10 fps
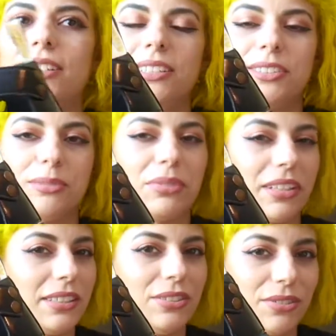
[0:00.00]

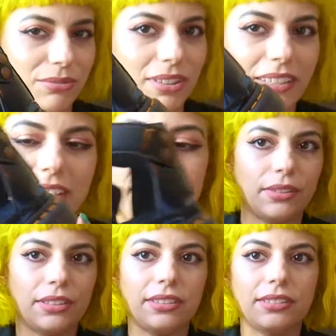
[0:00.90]
something I knew I would like.
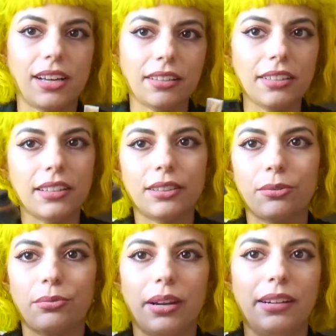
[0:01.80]
They're exactly like
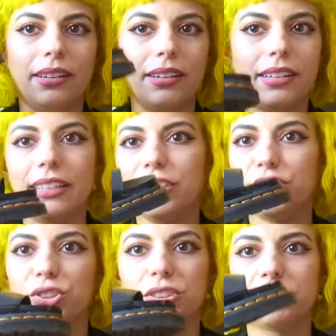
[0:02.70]
the
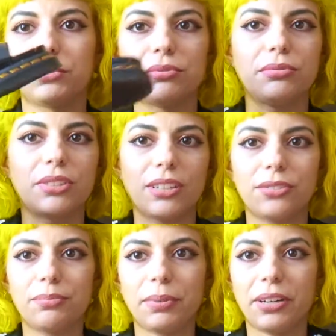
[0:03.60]
red-ish maroon
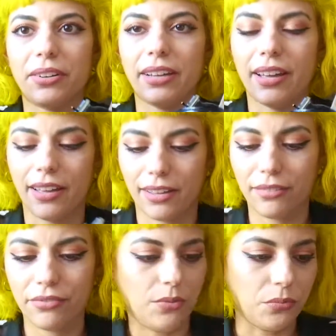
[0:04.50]
color pair I
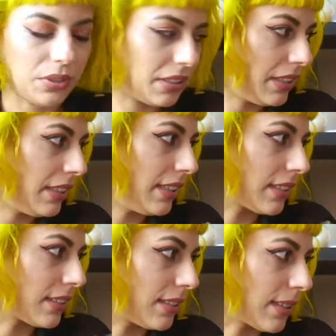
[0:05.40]
have, with the
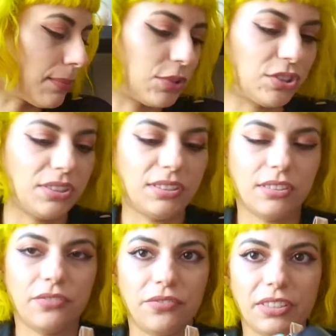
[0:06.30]
exception
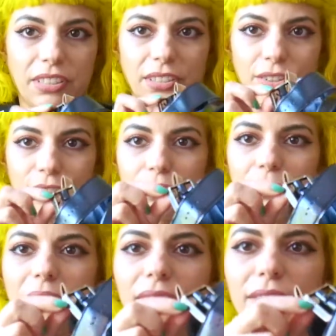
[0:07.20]
of the
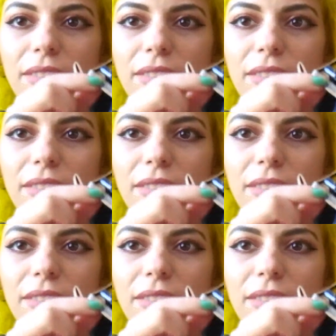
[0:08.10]
hardware.